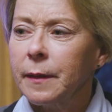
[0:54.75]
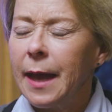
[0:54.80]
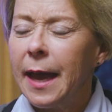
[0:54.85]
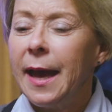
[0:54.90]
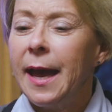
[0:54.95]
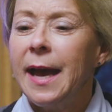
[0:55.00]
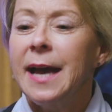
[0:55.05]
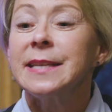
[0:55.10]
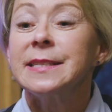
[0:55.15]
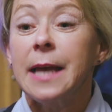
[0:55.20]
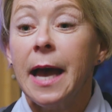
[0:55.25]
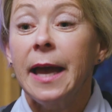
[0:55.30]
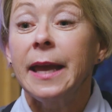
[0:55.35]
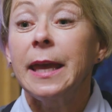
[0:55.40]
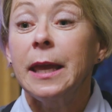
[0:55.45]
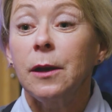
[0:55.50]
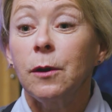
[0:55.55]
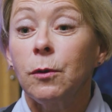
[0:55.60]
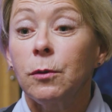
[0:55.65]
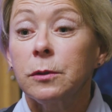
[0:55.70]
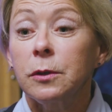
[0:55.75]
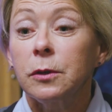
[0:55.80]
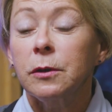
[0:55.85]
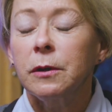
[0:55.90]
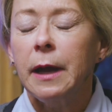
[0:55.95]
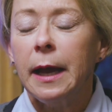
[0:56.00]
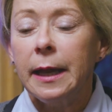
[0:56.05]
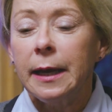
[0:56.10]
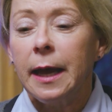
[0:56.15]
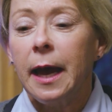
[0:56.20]
As I get
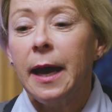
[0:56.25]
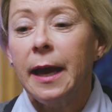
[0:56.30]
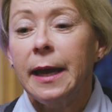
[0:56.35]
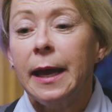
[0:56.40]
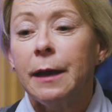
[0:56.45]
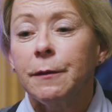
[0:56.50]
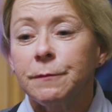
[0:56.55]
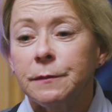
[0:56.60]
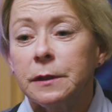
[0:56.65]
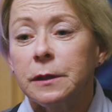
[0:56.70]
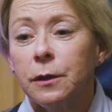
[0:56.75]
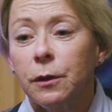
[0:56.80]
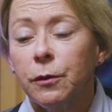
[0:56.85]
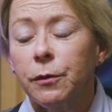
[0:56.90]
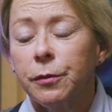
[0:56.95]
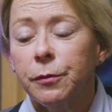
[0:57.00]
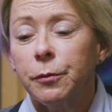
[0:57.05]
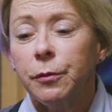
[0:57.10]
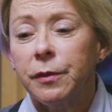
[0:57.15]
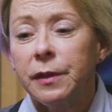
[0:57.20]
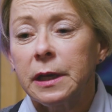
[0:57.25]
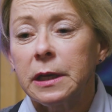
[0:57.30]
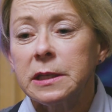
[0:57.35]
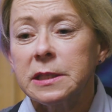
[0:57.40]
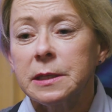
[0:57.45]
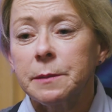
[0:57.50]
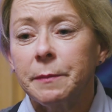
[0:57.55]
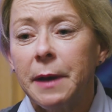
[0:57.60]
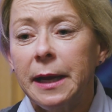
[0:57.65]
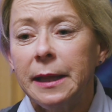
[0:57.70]
older and I have to go through
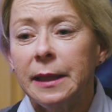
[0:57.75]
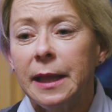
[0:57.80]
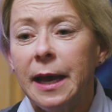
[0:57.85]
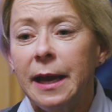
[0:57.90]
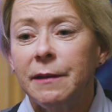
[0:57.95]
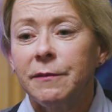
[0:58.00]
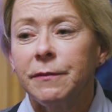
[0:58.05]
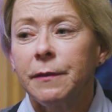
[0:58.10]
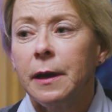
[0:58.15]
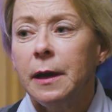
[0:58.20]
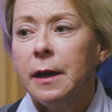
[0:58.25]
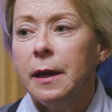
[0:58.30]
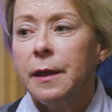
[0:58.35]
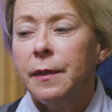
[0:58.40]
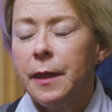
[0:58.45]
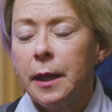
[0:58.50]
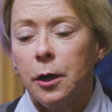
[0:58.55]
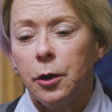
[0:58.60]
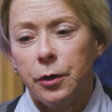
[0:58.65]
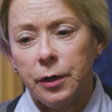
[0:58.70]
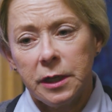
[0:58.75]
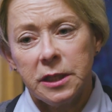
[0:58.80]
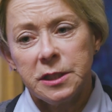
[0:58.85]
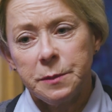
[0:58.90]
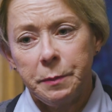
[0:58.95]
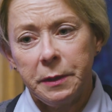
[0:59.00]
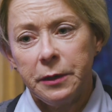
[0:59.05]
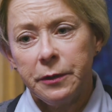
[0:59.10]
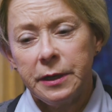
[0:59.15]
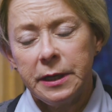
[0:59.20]
things in my life that are
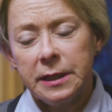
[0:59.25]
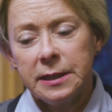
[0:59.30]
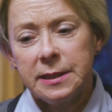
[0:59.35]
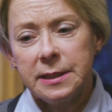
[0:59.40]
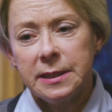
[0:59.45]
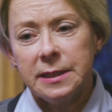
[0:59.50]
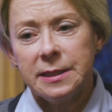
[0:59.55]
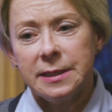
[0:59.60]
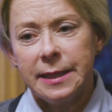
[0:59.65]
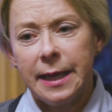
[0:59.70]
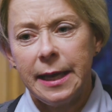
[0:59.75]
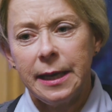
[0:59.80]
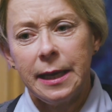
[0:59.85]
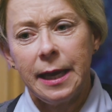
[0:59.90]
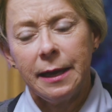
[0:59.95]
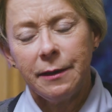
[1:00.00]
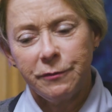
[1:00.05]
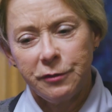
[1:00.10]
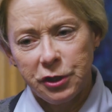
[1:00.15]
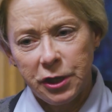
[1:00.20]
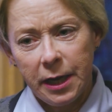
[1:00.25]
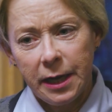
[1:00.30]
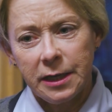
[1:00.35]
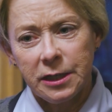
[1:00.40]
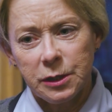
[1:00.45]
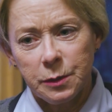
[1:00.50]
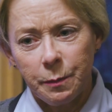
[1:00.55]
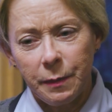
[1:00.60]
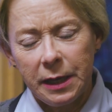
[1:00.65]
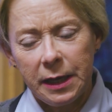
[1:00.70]
experiences that have
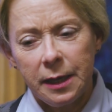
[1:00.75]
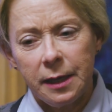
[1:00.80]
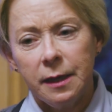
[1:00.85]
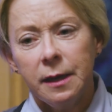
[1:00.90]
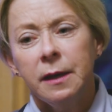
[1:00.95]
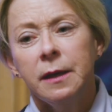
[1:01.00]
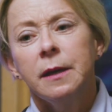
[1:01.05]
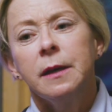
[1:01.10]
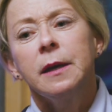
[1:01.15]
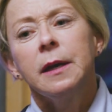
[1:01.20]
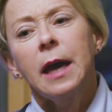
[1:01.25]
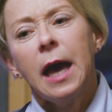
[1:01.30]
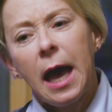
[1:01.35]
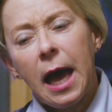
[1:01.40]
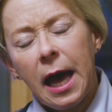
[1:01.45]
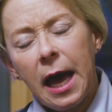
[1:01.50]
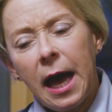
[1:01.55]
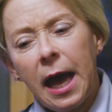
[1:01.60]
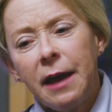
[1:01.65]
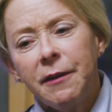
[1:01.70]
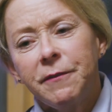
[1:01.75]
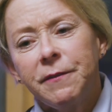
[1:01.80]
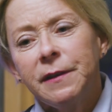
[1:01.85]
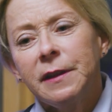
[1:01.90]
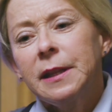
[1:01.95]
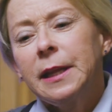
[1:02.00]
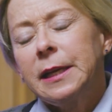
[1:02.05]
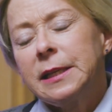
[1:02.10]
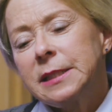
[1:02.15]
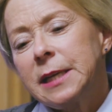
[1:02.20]
changed me, I
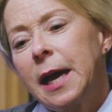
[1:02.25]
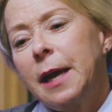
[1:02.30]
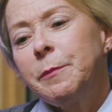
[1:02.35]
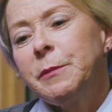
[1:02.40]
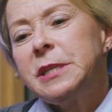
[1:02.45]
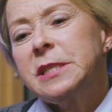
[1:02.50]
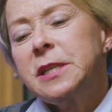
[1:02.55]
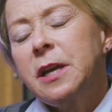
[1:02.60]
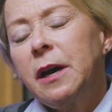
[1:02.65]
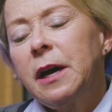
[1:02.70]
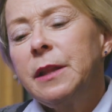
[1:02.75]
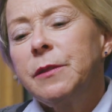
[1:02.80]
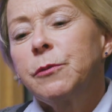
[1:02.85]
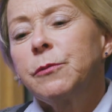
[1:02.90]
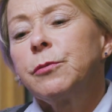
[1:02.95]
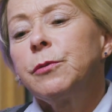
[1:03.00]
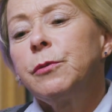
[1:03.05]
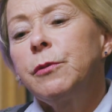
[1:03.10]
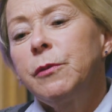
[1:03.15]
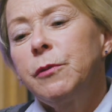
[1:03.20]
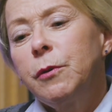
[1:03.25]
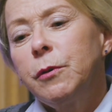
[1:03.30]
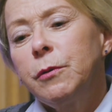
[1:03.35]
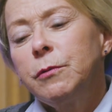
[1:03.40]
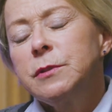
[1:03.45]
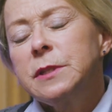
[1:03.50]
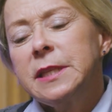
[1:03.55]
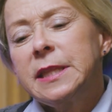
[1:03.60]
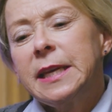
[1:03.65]
feel like Taimi's gone through those